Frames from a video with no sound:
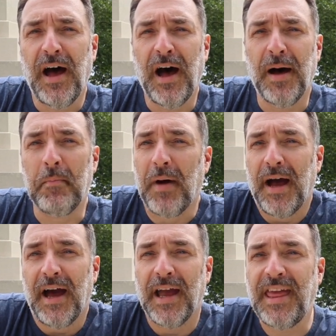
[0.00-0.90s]

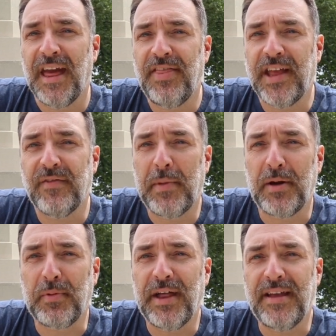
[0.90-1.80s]
I can't think of a
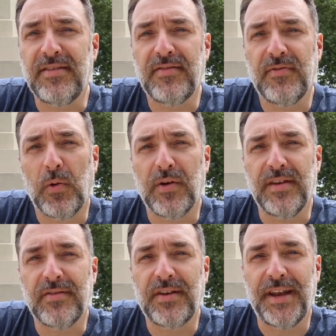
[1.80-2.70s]
better place for
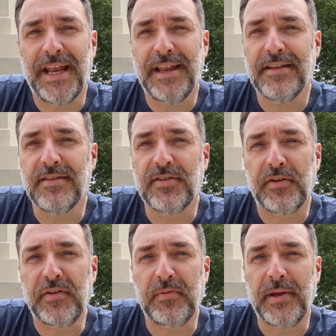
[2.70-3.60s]
these Canadian
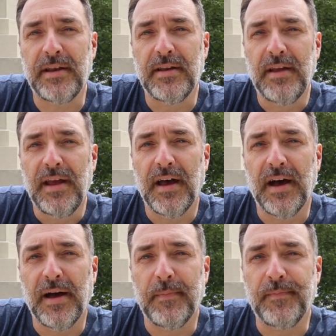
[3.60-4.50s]
servicemen
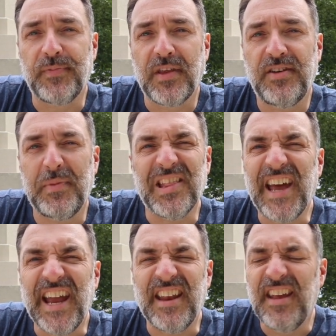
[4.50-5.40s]
to be
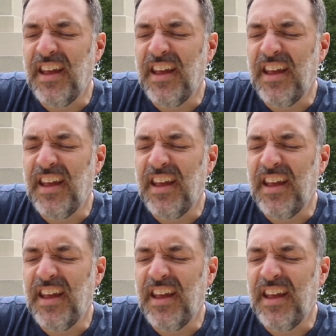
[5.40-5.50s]
laid.